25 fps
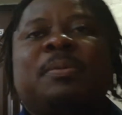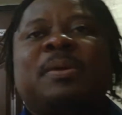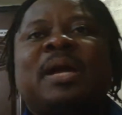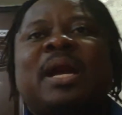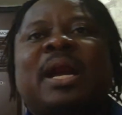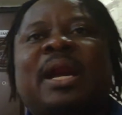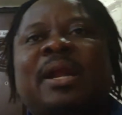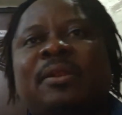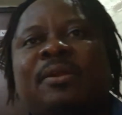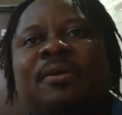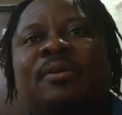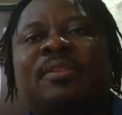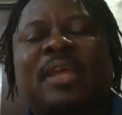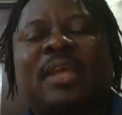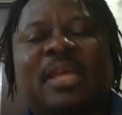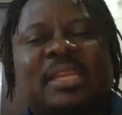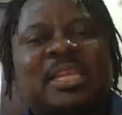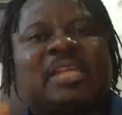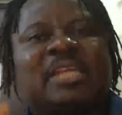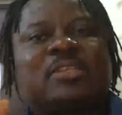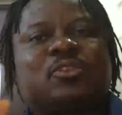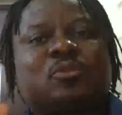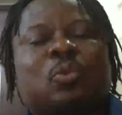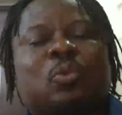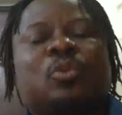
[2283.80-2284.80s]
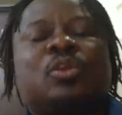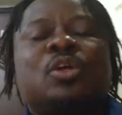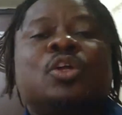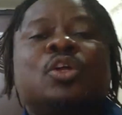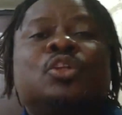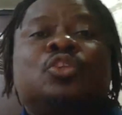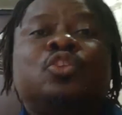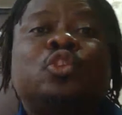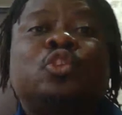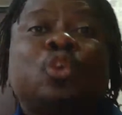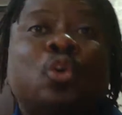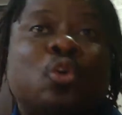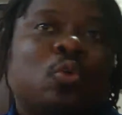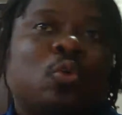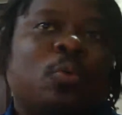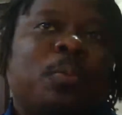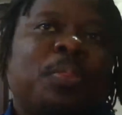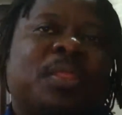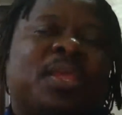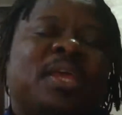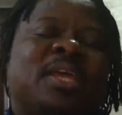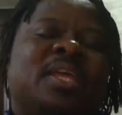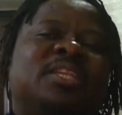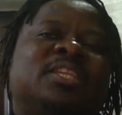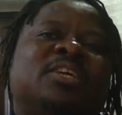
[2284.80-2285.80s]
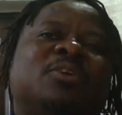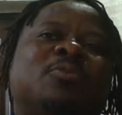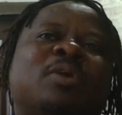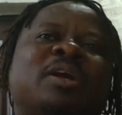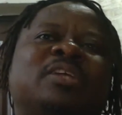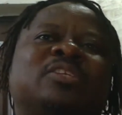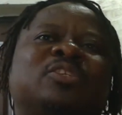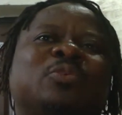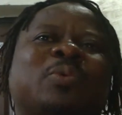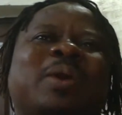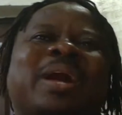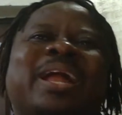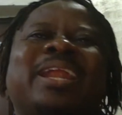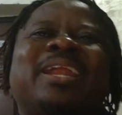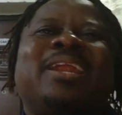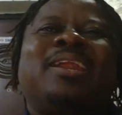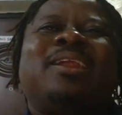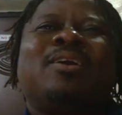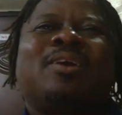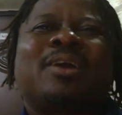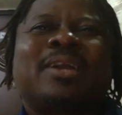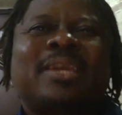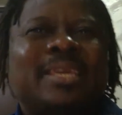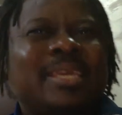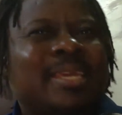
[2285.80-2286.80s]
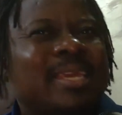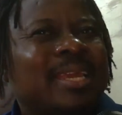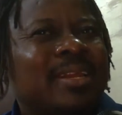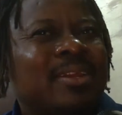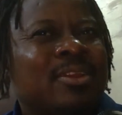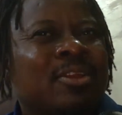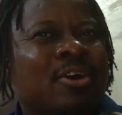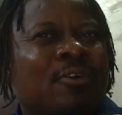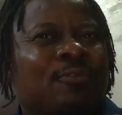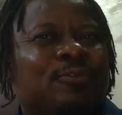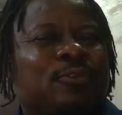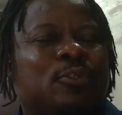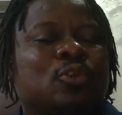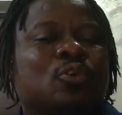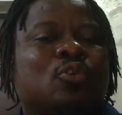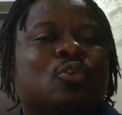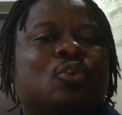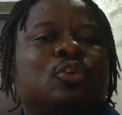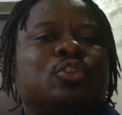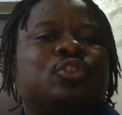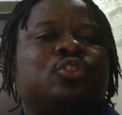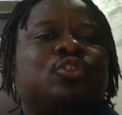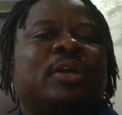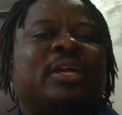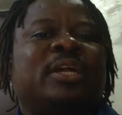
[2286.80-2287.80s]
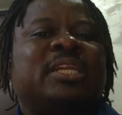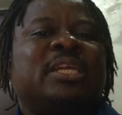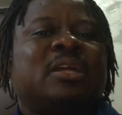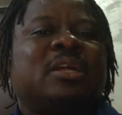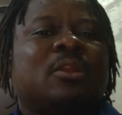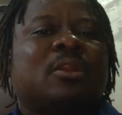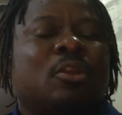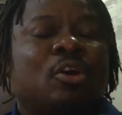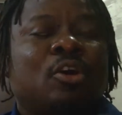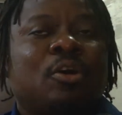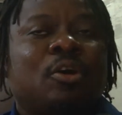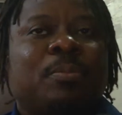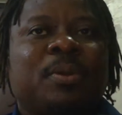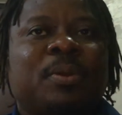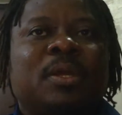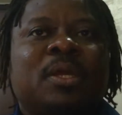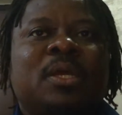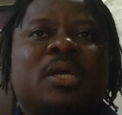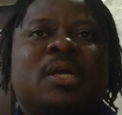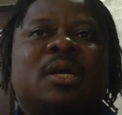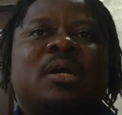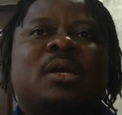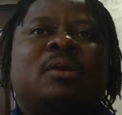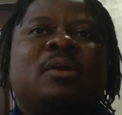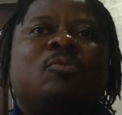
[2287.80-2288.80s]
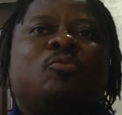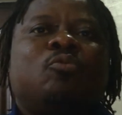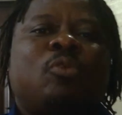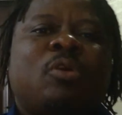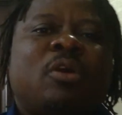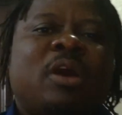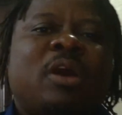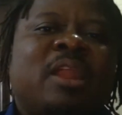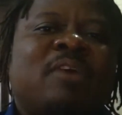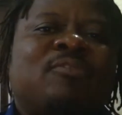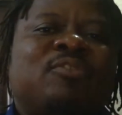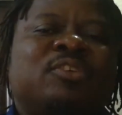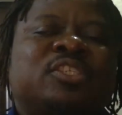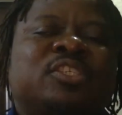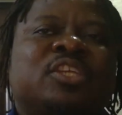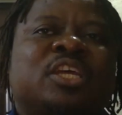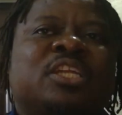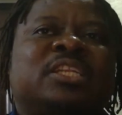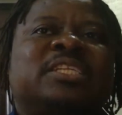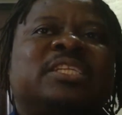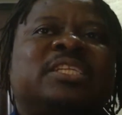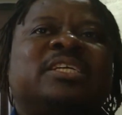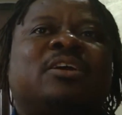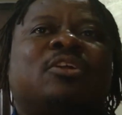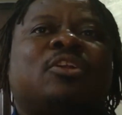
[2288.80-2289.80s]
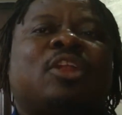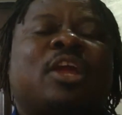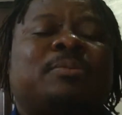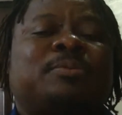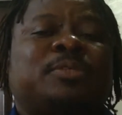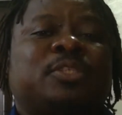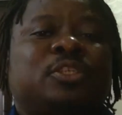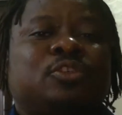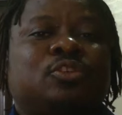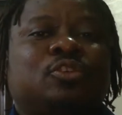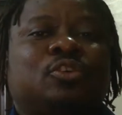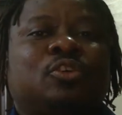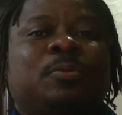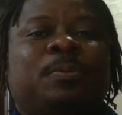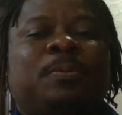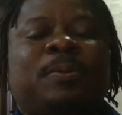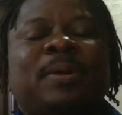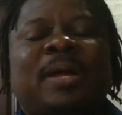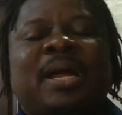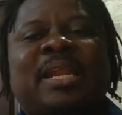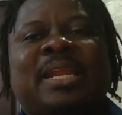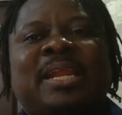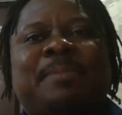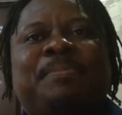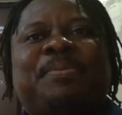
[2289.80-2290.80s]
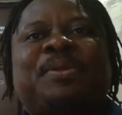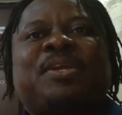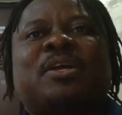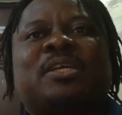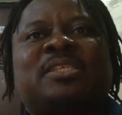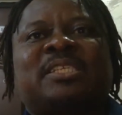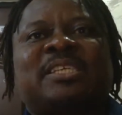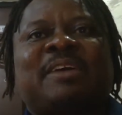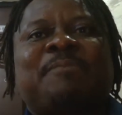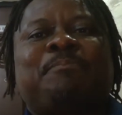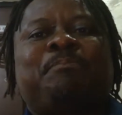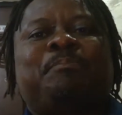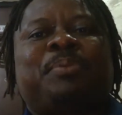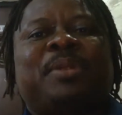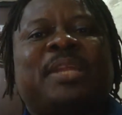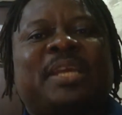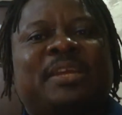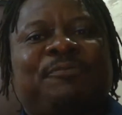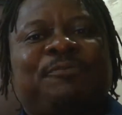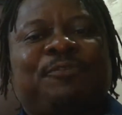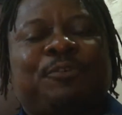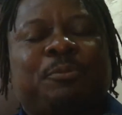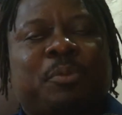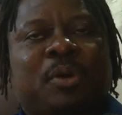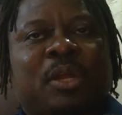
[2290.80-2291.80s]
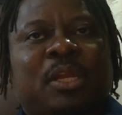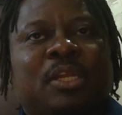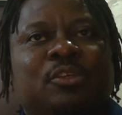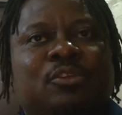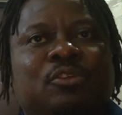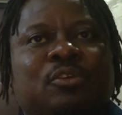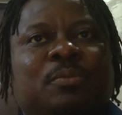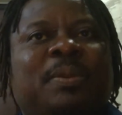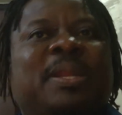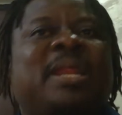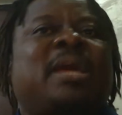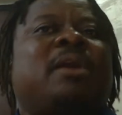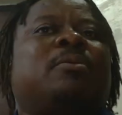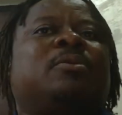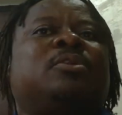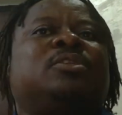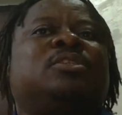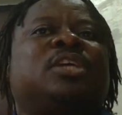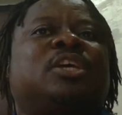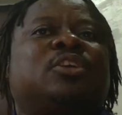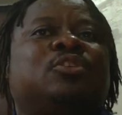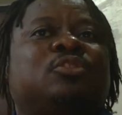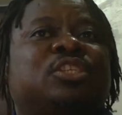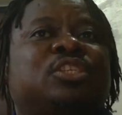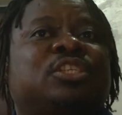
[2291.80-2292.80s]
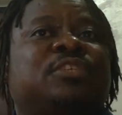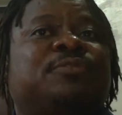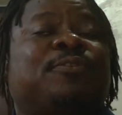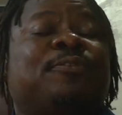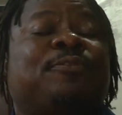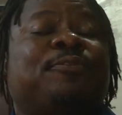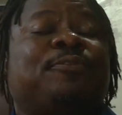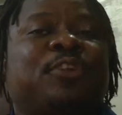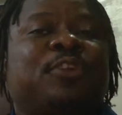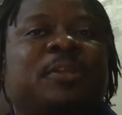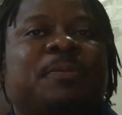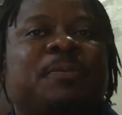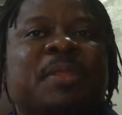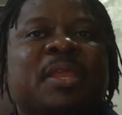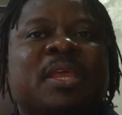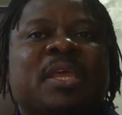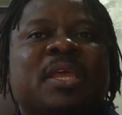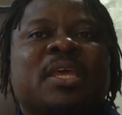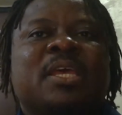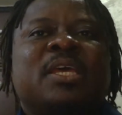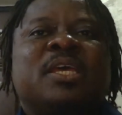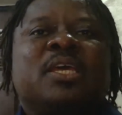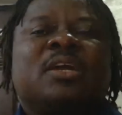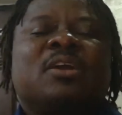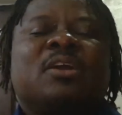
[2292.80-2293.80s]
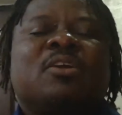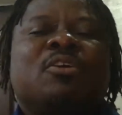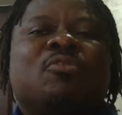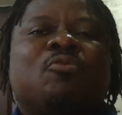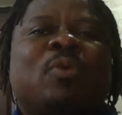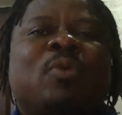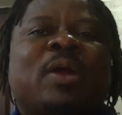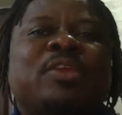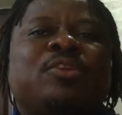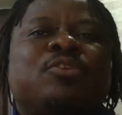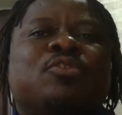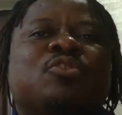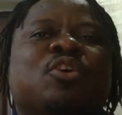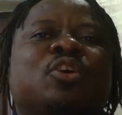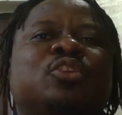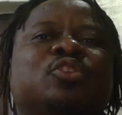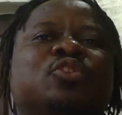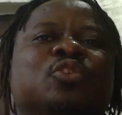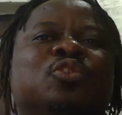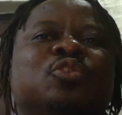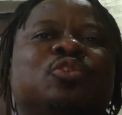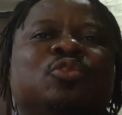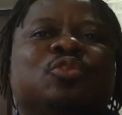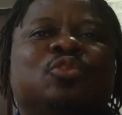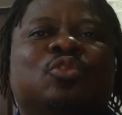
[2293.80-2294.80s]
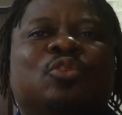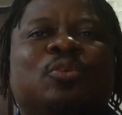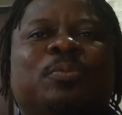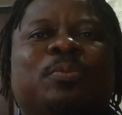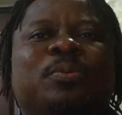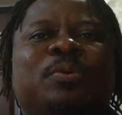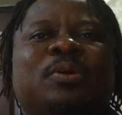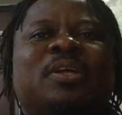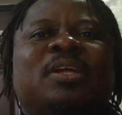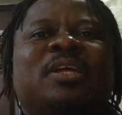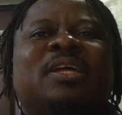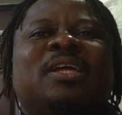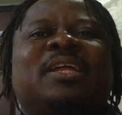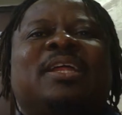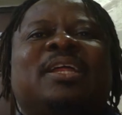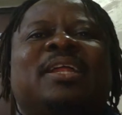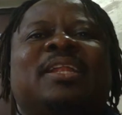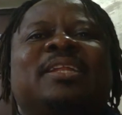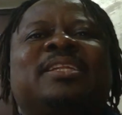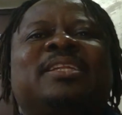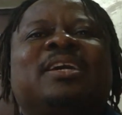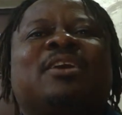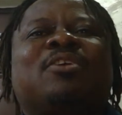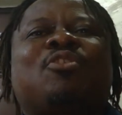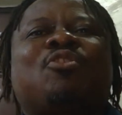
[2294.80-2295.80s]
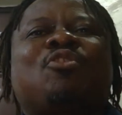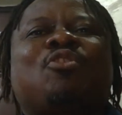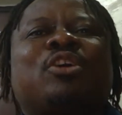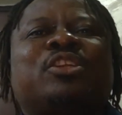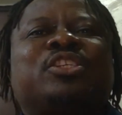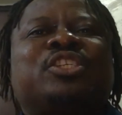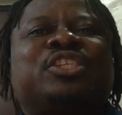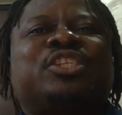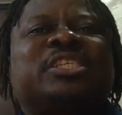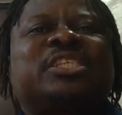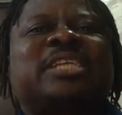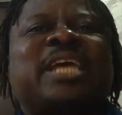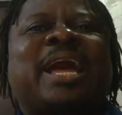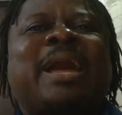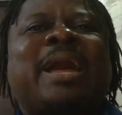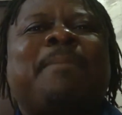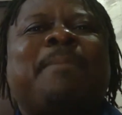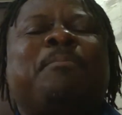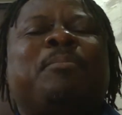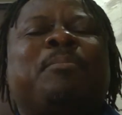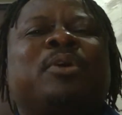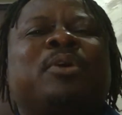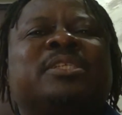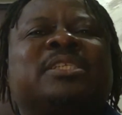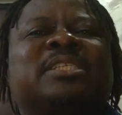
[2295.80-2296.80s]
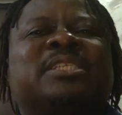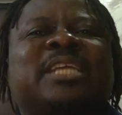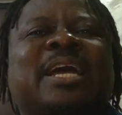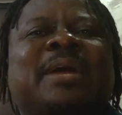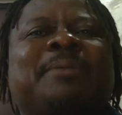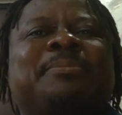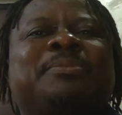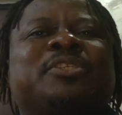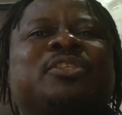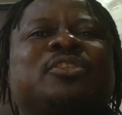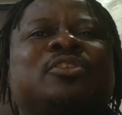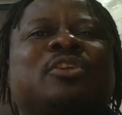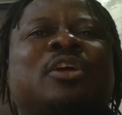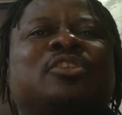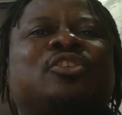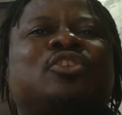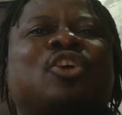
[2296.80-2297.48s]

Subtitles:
and all that. That's one. Two, the ones who are lucky enough to go join a club, all of a sudden, the clubs in Europe, and not because I've played football in Europe, but I'm going to tell you this for free. When you go to Europe, the coaches are most times not